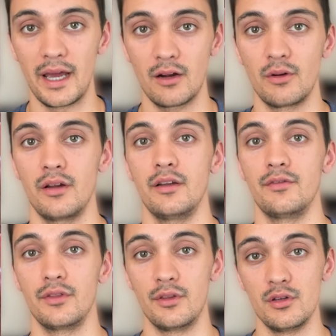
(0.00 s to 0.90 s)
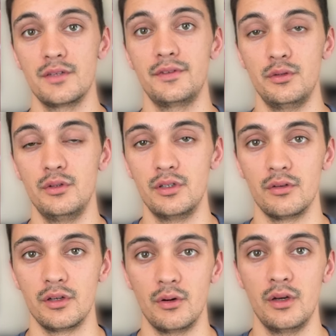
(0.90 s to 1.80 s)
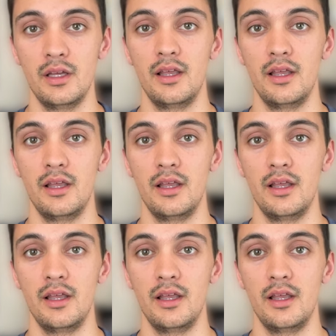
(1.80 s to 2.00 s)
background. And for those of you who don't know,